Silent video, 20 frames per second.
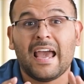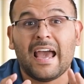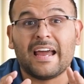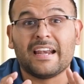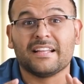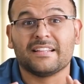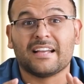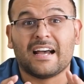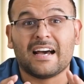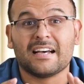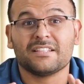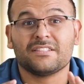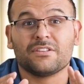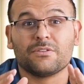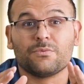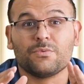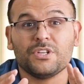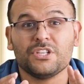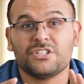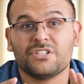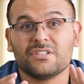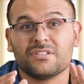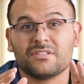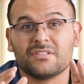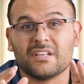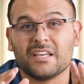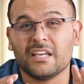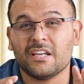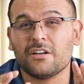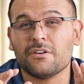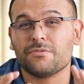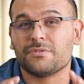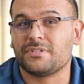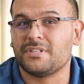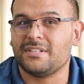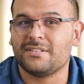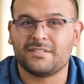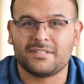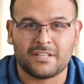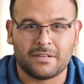and it has the richest
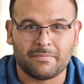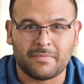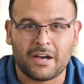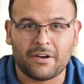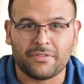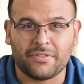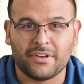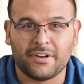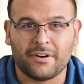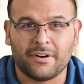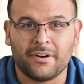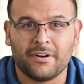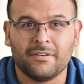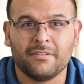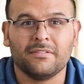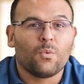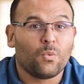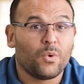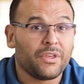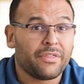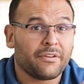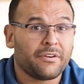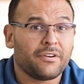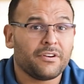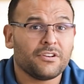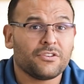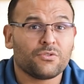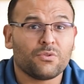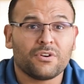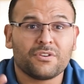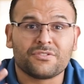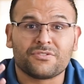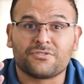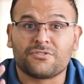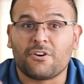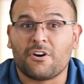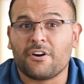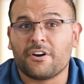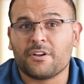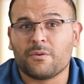ecosystem out there. Whether you're
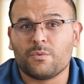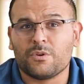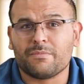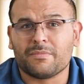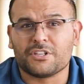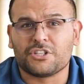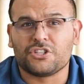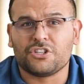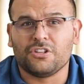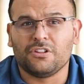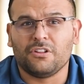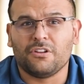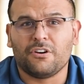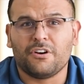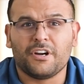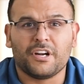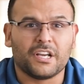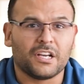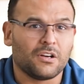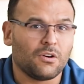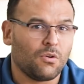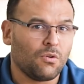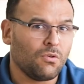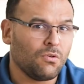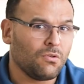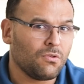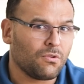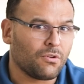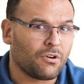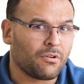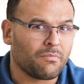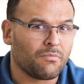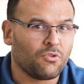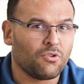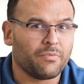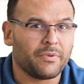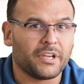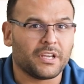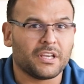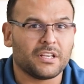starting with machine learning or
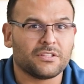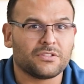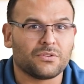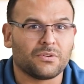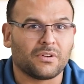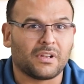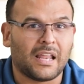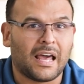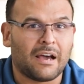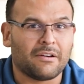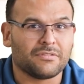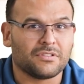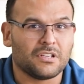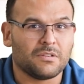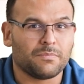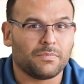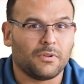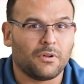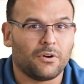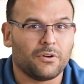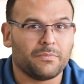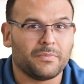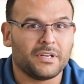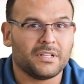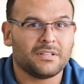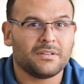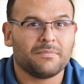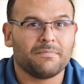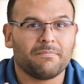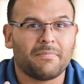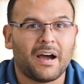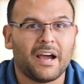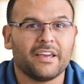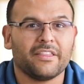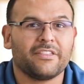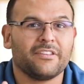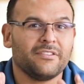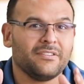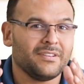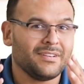moving into cloud deployment,
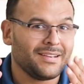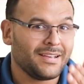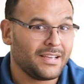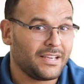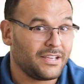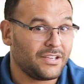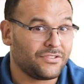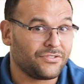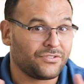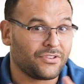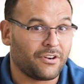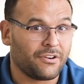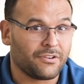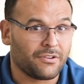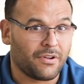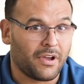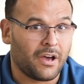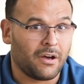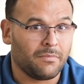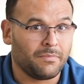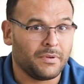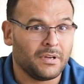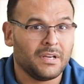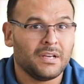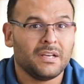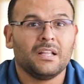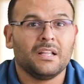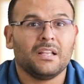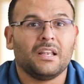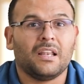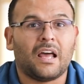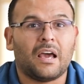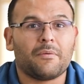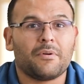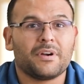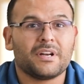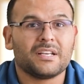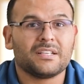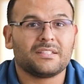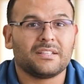Python is there to help.
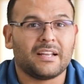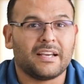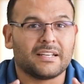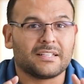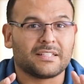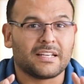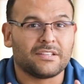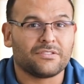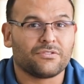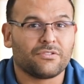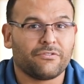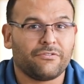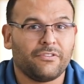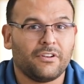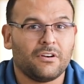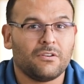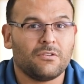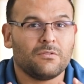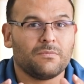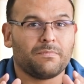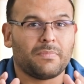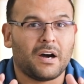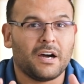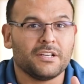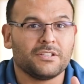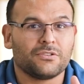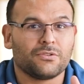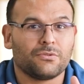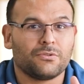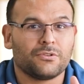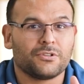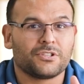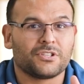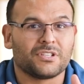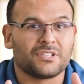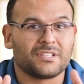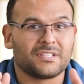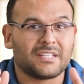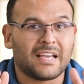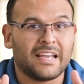Libraries like TensorFlow, PyTorch,
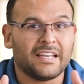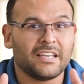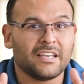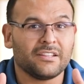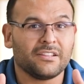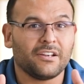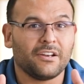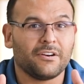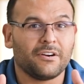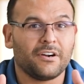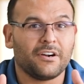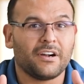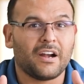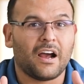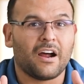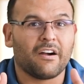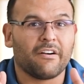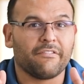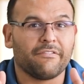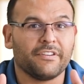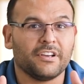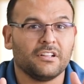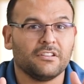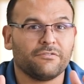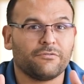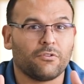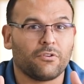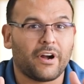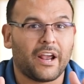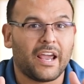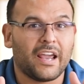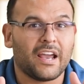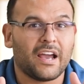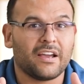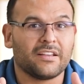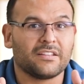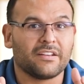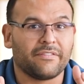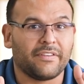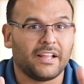and Scikit-learn are built for
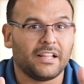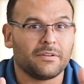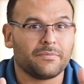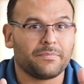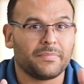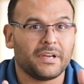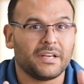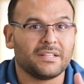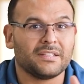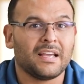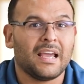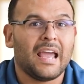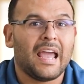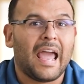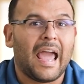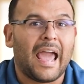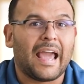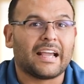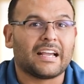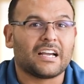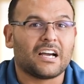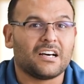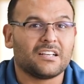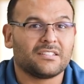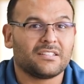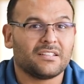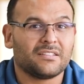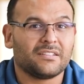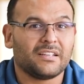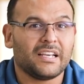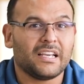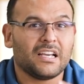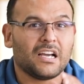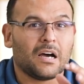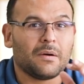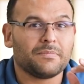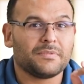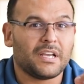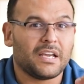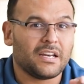AI development and constantly
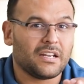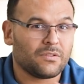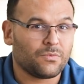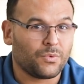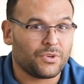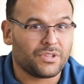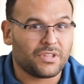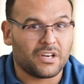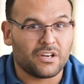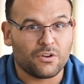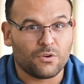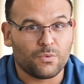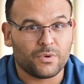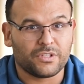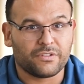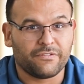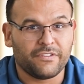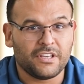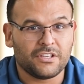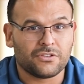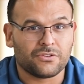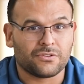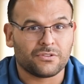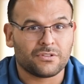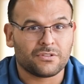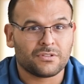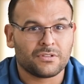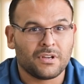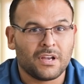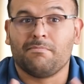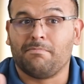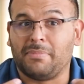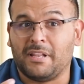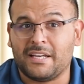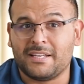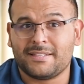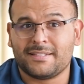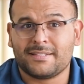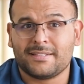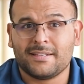updated with the newest features.
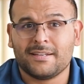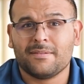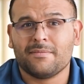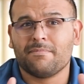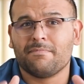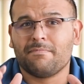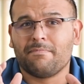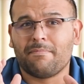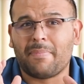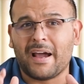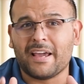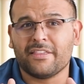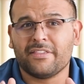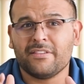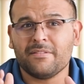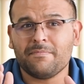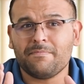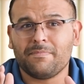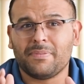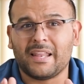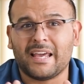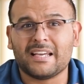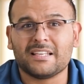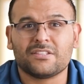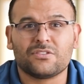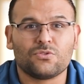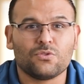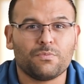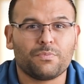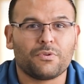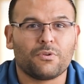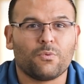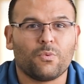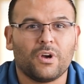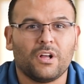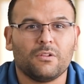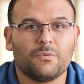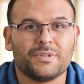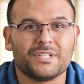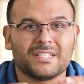Plus, Python plays super
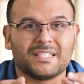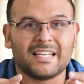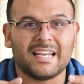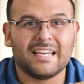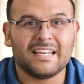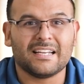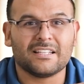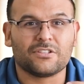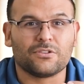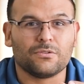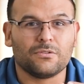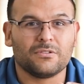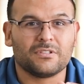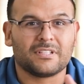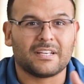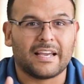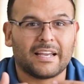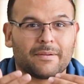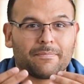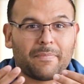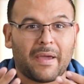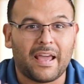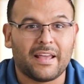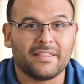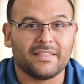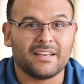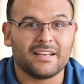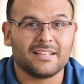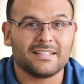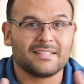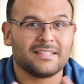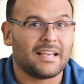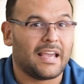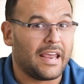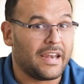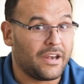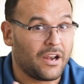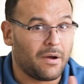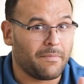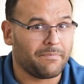well with data tools like Pandas
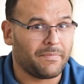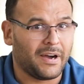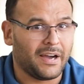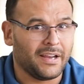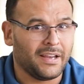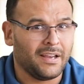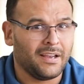and NumPy.